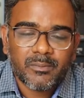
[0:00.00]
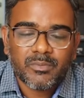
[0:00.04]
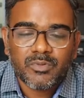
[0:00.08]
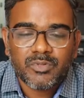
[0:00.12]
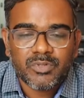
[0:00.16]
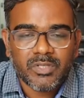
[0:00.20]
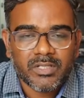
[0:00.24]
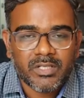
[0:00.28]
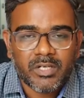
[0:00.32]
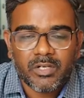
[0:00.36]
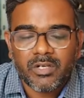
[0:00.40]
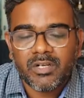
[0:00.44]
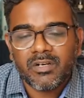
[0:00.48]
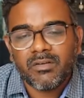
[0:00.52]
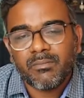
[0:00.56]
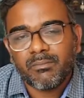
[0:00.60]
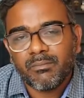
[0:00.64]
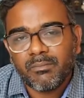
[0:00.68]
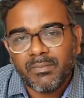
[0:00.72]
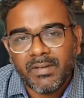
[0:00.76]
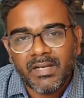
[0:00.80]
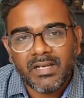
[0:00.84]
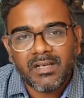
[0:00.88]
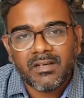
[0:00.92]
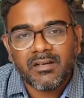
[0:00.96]
so that you can
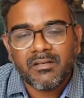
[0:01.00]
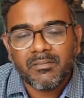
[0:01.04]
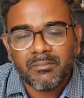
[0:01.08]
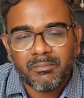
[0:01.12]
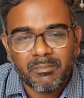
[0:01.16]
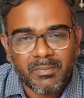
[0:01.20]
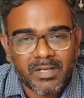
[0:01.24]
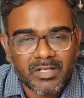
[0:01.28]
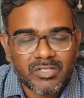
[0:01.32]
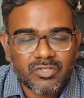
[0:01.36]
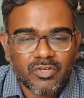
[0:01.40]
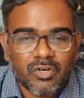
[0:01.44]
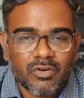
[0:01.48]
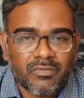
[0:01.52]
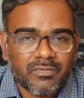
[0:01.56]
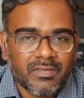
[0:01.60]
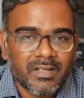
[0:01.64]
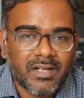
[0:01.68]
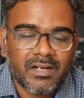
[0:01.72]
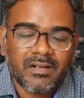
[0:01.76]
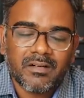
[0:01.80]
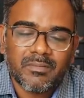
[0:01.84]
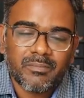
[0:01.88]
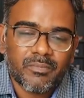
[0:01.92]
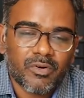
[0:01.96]
make much of
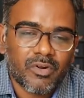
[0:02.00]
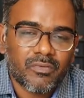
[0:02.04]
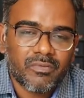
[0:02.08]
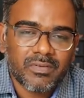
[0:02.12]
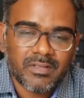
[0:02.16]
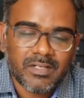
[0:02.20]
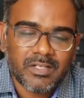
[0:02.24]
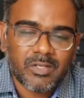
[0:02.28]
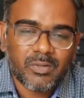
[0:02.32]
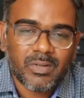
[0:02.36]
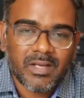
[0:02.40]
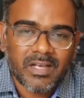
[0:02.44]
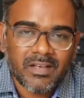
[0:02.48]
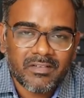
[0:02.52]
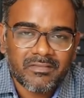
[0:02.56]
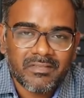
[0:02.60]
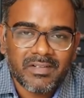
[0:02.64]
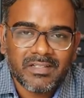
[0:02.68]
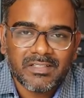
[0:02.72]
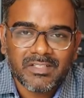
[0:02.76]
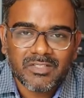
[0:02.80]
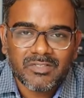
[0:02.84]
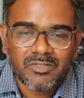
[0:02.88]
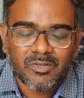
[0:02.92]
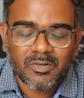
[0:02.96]
that profit that you have
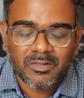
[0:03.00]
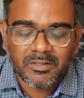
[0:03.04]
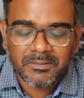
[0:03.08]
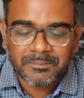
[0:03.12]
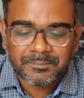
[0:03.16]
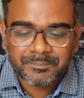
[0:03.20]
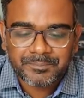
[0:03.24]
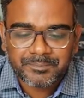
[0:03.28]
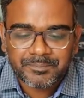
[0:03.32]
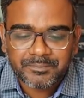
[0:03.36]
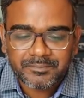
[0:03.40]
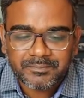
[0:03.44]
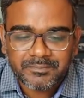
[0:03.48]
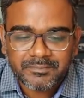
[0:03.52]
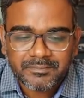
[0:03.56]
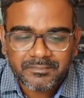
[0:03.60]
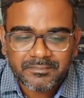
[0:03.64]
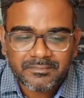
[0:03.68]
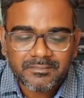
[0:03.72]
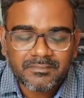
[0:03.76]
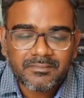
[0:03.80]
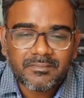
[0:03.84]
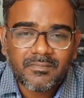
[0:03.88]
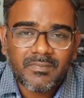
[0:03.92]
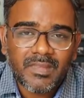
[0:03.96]
in the stock.
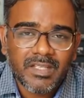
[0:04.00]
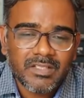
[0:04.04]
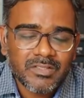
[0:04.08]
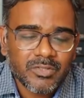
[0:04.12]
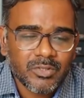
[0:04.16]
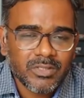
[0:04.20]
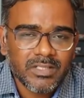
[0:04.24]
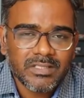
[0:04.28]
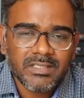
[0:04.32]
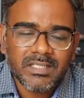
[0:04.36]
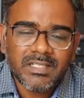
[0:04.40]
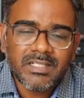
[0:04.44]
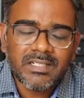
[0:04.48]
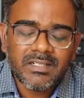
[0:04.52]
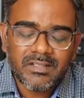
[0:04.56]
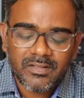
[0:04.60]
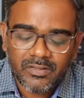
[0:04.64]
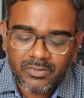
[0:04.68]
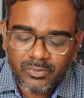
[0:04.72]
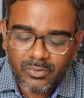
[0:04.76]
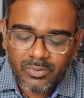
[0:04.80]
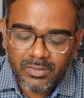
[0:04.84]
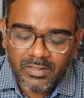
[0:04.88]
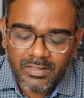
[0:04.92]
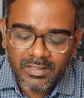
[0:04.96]
So the third
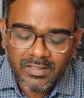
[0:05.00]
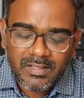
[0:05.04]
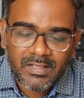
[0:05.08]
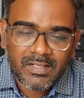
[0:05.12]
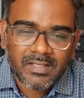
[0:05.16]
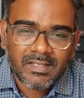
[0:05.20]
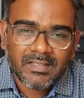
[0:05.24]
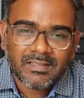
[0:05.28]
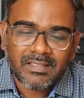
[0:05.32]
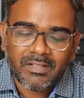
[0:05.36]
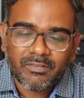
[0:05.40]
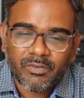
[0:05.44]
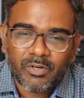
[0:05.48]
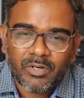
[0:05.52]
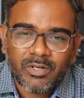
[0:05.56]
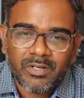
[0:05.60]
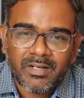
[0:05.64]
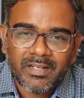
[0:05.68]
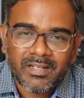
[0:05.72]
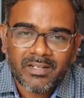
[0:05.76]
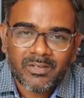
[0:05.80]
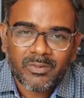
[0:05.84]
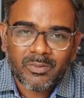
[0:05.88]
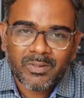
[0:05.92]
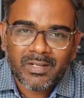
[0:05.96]
rule that we're going to
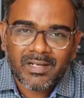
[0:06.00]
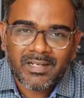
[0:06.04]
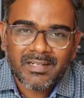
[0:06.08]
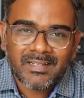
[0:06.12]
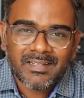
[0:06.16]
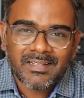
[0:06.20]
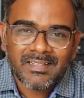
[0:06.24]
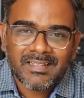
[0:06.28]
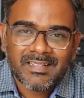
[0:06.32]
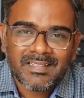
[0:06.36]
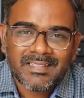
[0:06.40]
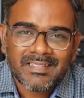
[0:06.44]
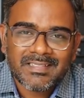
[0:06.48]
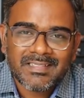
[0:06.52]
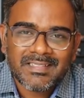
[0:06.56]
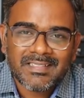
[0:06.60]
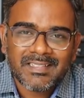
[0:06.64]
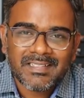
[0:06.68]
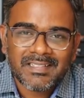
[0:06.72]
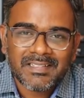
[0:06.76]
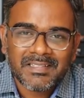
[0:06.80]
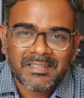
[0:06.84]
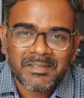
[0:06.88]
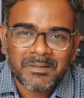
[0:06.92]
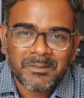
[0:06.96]
take a look at is,
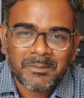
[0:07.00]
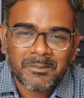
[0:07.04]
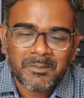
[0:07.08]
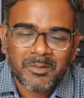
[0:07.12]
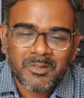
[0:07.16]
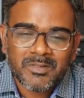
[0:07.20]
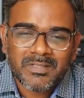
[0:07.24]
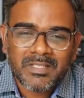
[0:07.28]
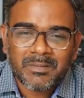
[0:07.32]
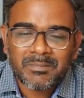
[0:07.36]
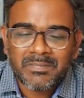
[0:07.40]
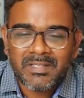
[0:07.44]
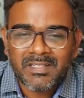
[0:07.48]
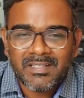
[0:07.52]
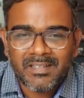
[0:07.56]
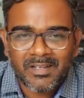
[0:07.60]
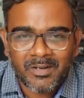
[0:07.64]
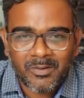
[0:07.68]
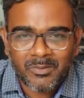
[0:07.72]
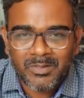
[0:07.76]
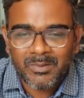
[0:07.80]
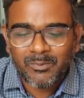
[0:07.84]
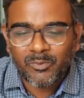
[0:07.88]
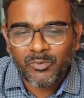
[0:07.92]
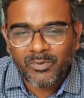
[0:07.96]
you know, something
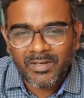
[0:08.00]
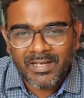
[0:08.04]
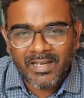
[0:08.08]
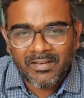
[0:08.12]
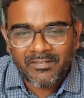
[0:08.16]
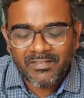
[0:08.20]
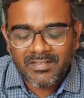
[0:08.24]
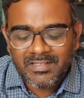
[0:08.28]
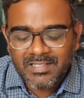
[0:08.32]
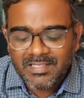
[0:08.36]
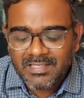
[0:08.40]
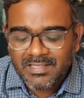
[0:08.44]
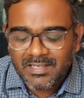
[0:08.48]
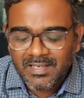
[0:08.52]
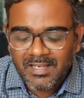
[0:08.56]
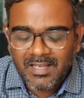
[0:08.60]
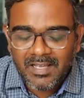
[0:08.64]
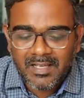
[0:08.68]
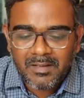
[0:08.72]
around the moving averages.